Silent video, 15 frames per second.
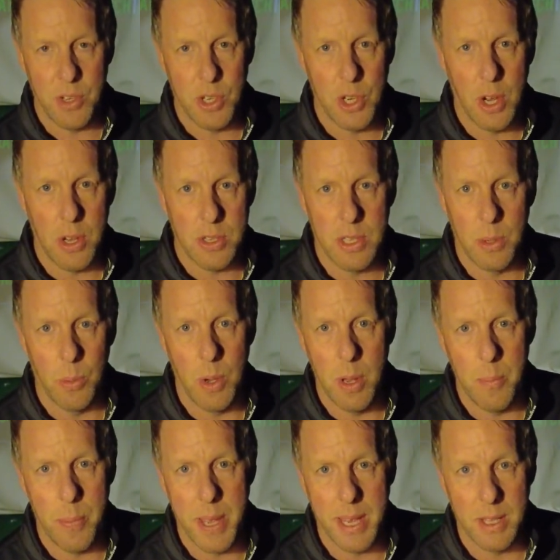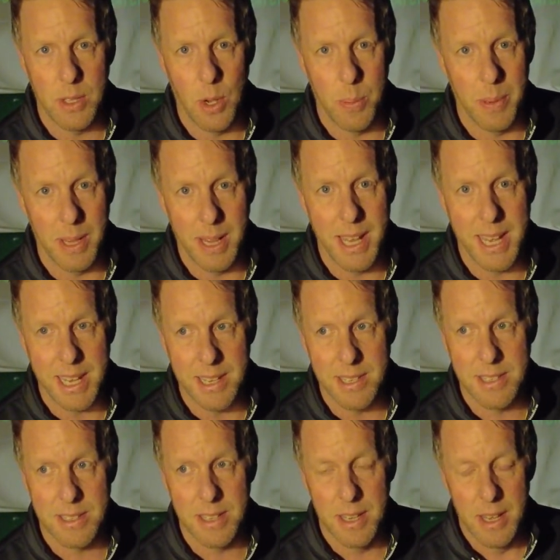shots that weren't picked up at
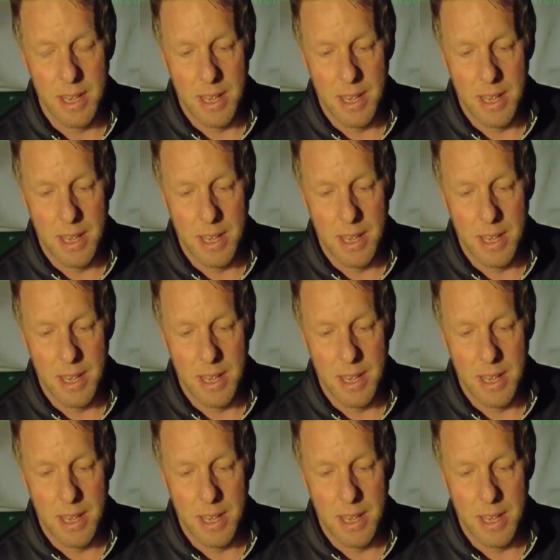least.